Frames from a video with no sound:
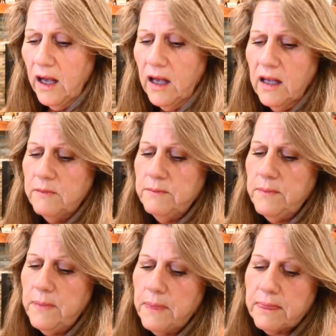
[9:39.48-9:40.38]

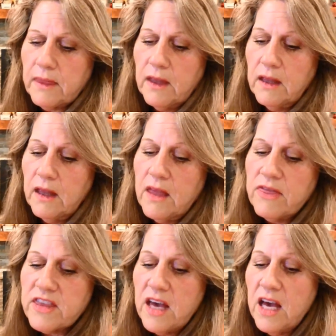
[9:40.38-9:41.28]
Um,
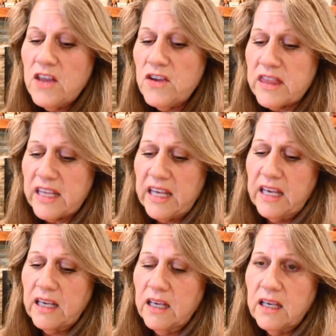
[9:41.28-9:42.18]
the other
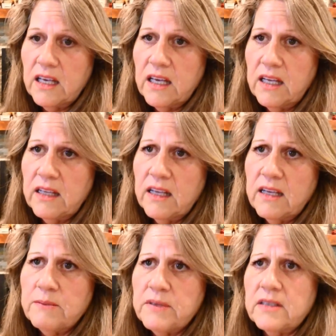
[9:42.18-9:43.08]
thing, and
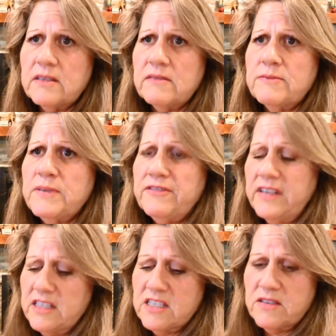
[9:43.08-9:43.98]
and I'm going to be
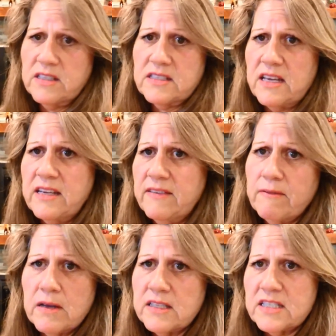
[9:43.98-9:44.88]
finished this i
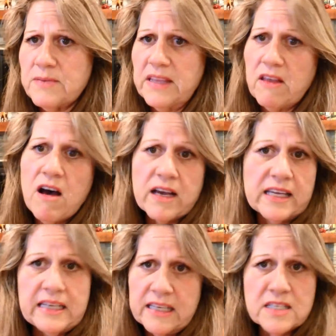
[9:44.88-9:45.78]
didn't want this to be long
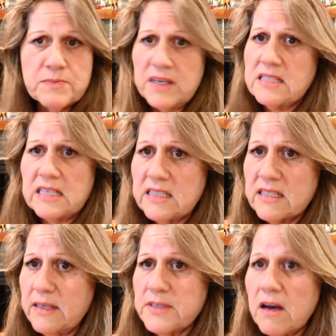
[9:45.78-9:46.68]
and it is because i
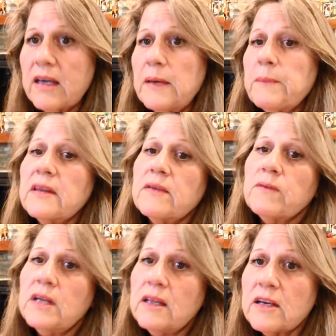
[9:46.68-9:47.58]
just keep talking but
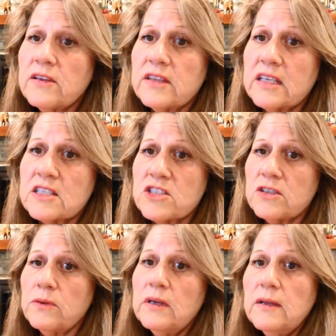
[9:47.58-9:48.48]
one of the other things too